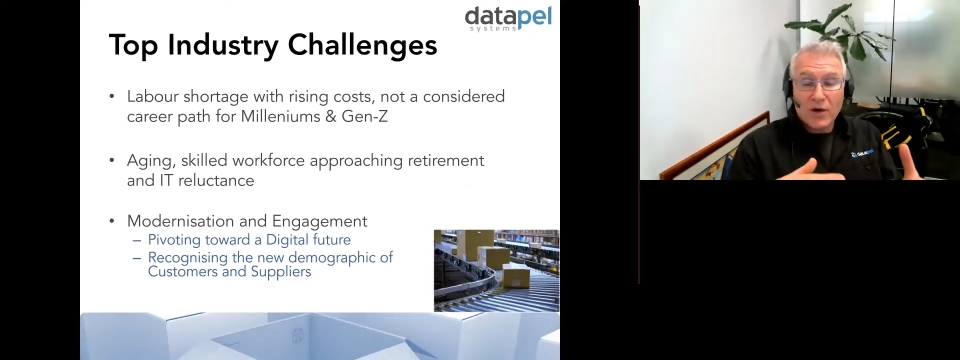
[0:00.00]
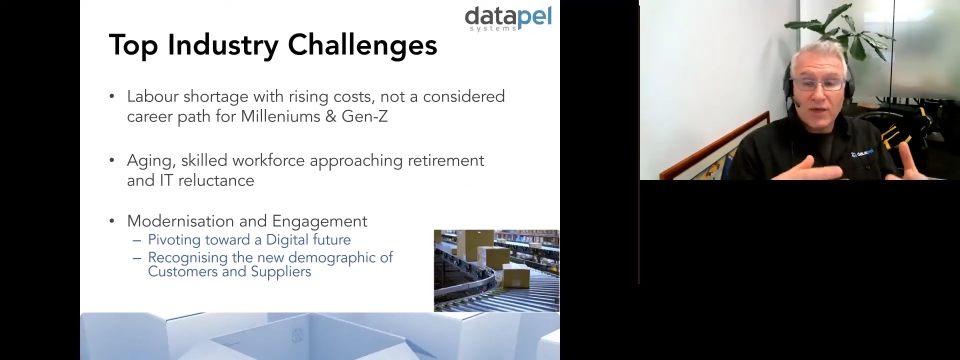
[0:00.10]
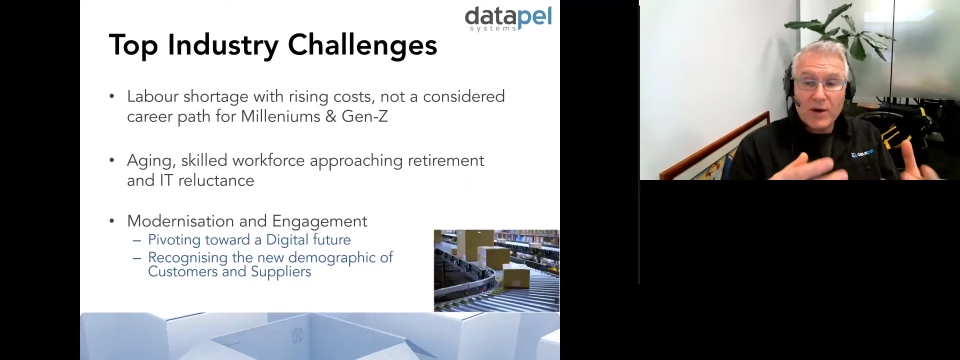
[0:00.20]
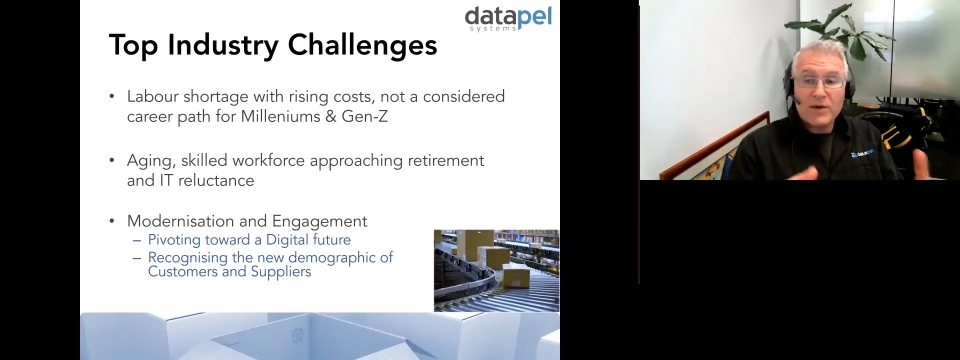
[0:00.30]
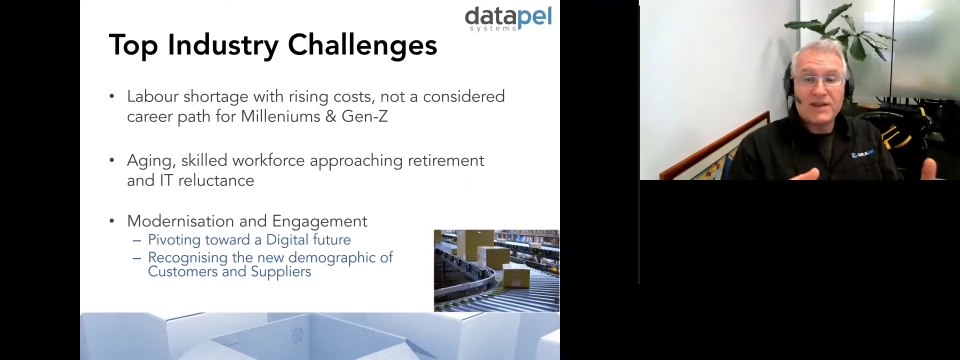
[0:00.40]

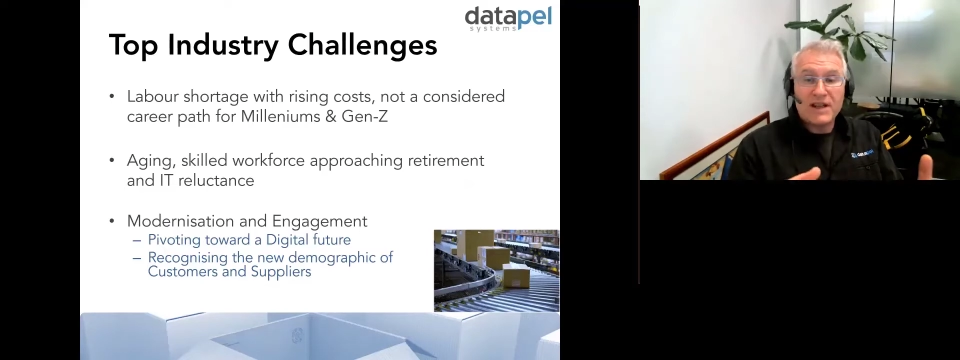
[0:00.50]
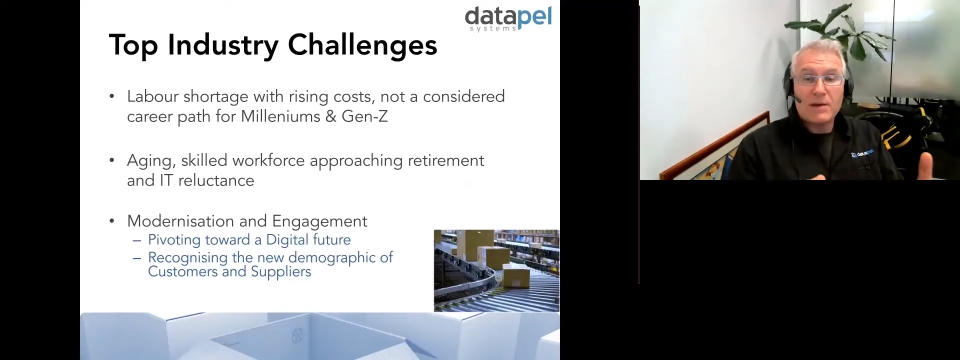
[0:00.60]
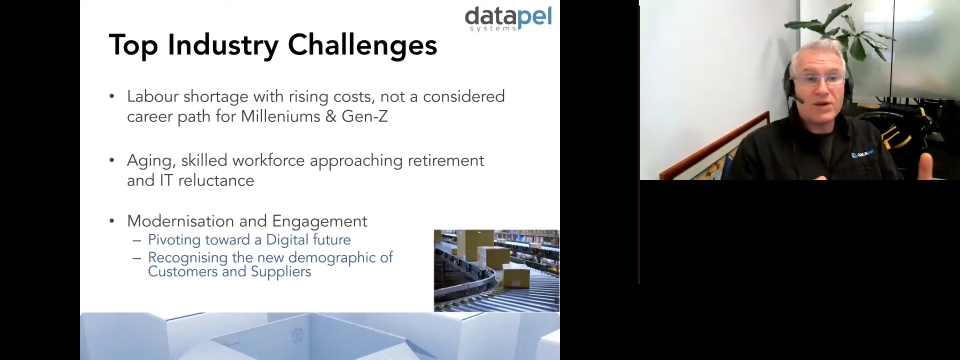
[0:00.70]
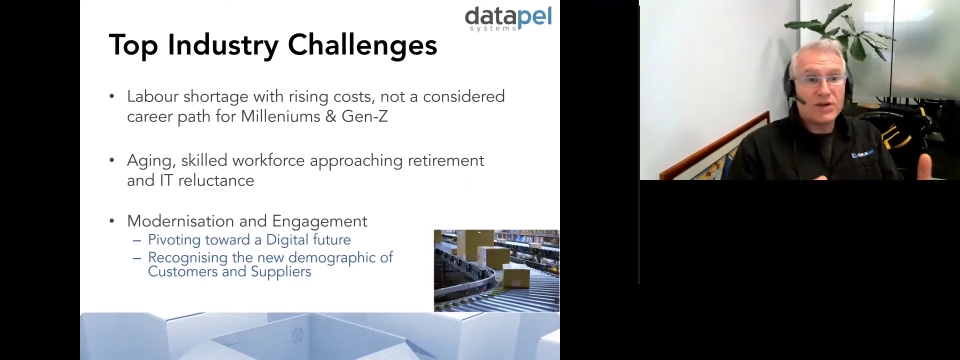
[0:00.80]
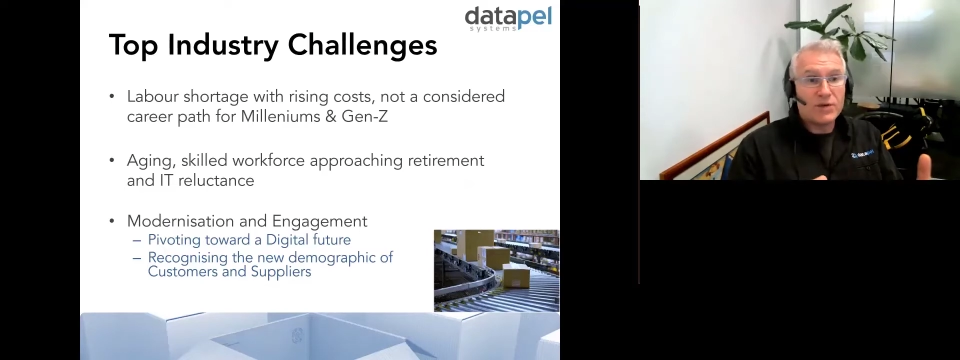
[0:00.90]
there is a
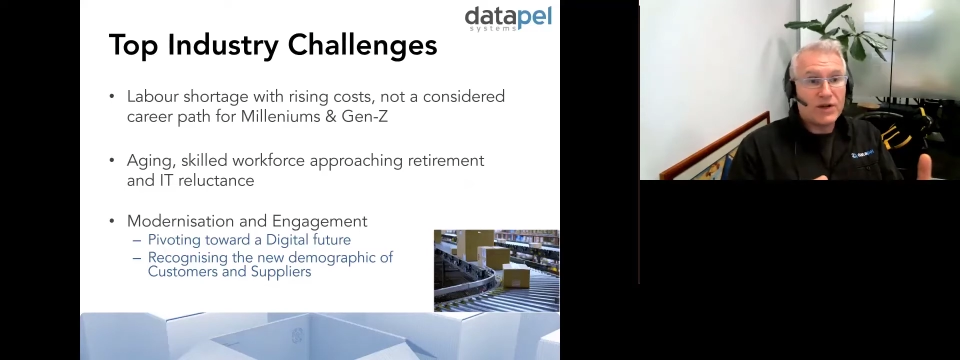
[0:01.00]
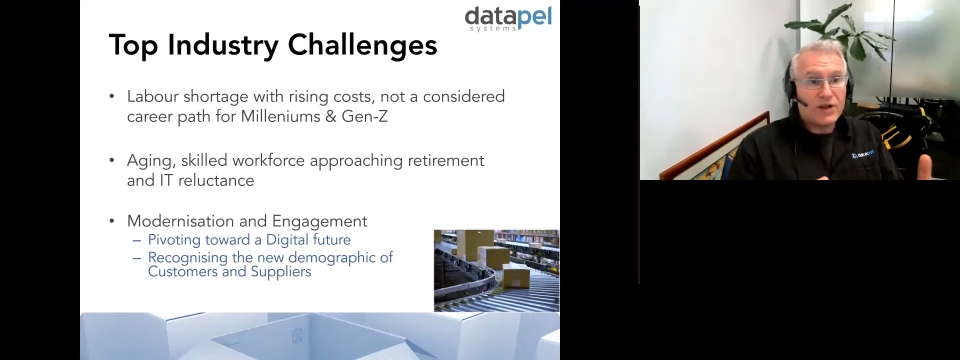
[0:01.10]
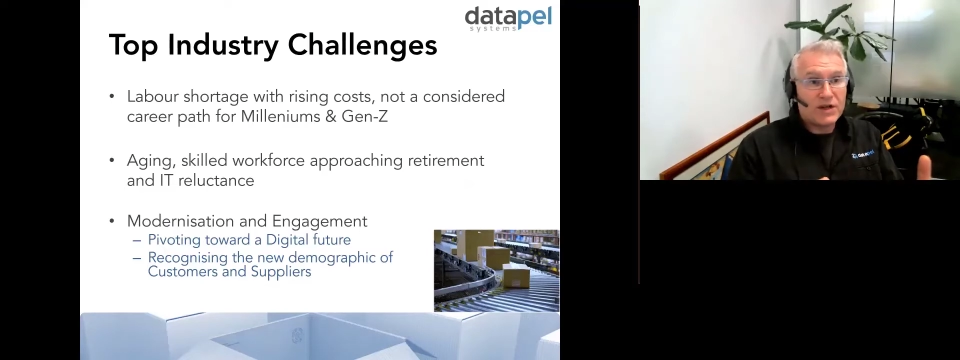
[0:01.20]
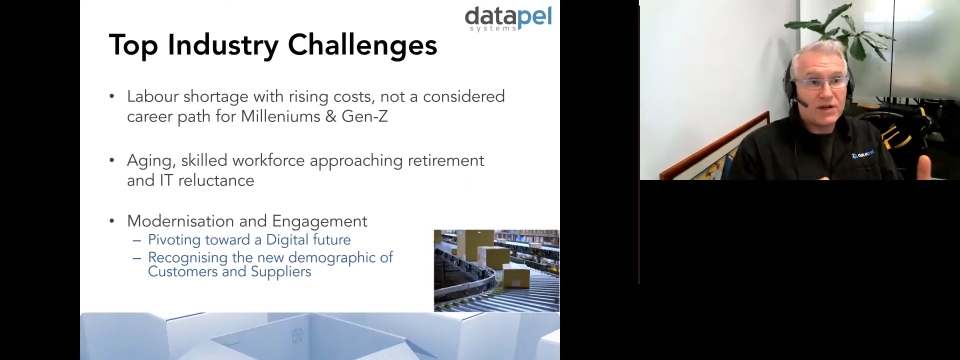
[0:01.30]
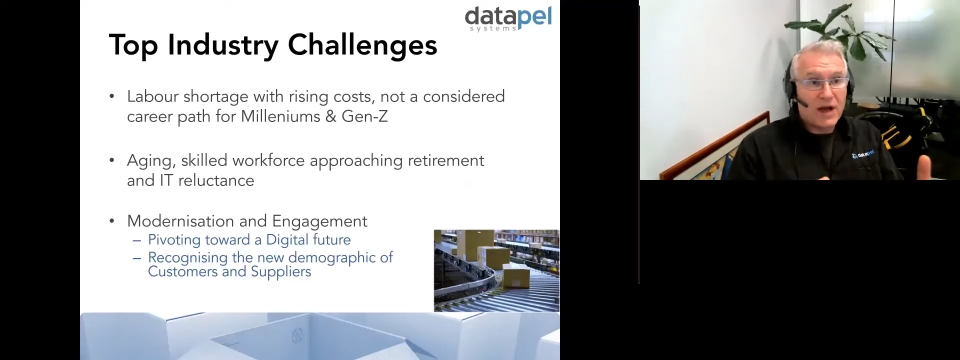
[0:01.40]
labor
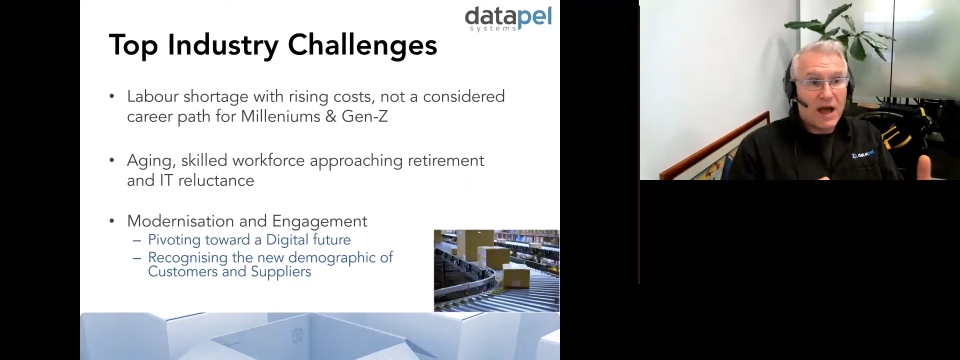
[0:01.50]
shortage.